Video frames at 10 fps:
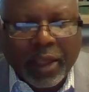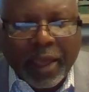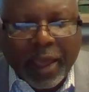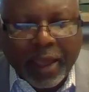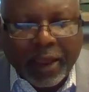
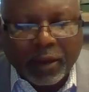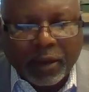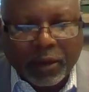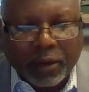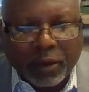had
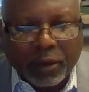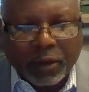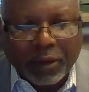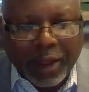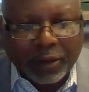
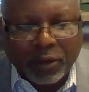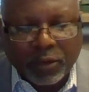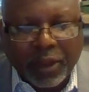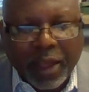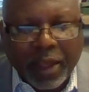
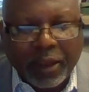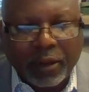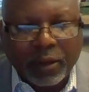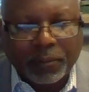DocuSigned